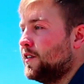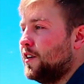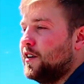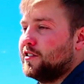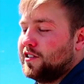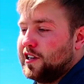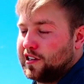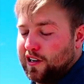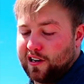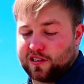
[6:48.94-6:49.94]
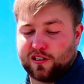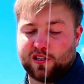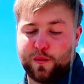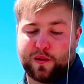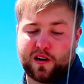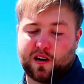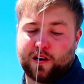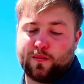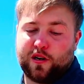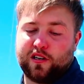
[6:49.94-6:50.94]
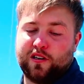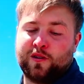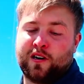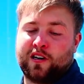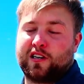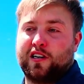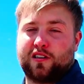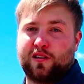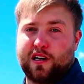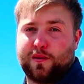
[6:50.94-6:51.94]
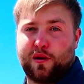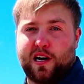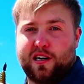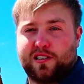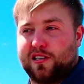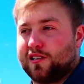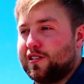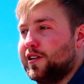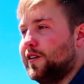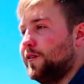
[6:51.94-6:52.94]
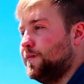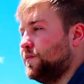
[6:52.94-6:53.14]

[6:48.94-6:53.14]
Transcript: you don't have to set the hook super hard, but you do want to get it through that plastic. So